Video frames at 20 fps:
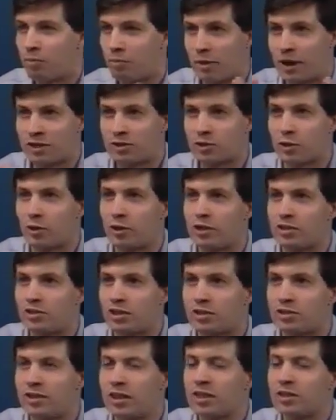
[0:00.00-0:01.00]
my story is
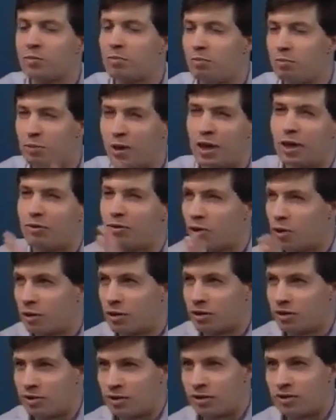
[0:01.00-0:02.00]
just this, but of
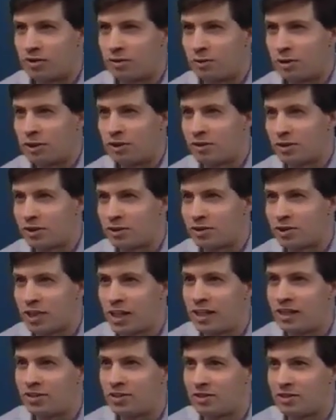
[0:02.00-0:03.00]
course it's these little
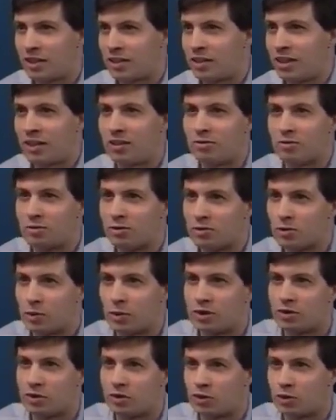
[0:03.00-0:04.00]
changes that then
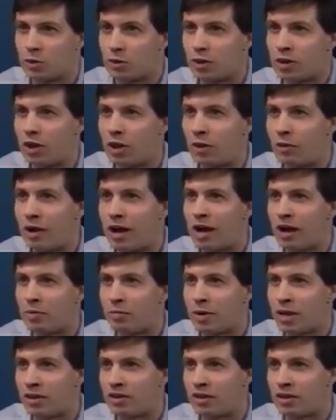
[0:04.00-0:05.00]
twist the story all around
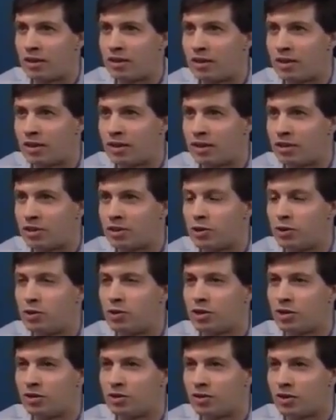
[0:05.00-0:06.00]
and make the
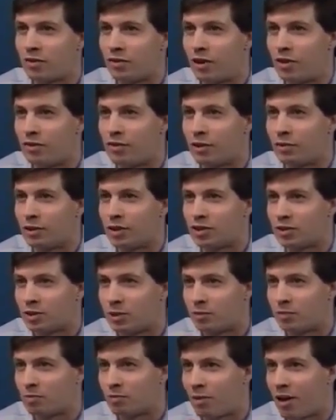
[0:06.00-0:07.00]
conclusions of the
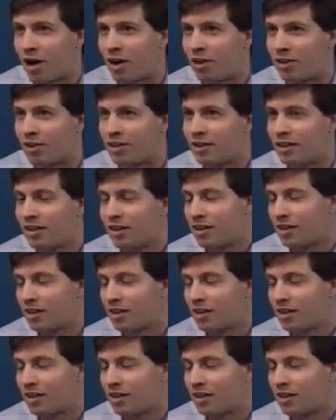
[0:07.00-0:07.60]
original model